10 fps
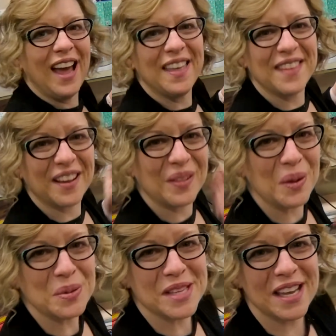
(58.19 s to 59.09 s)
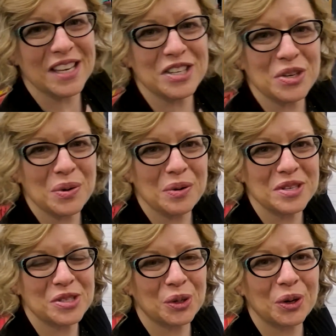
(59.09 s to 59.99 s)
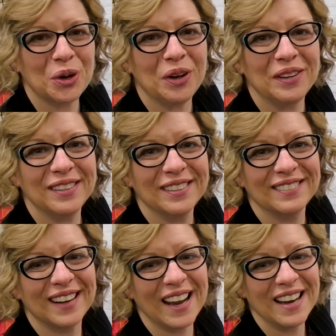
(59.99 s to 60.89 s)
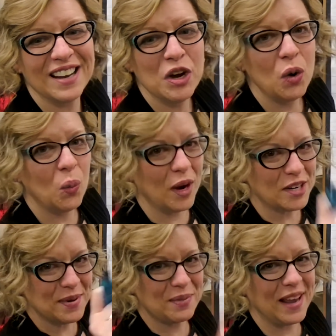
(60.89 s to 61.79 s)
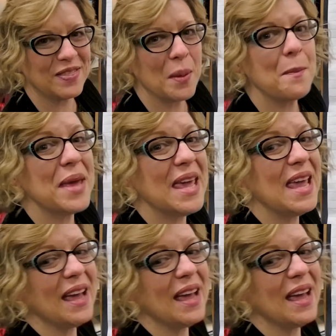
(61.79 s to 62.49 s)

then close it into a circle, right? Watch me write the P.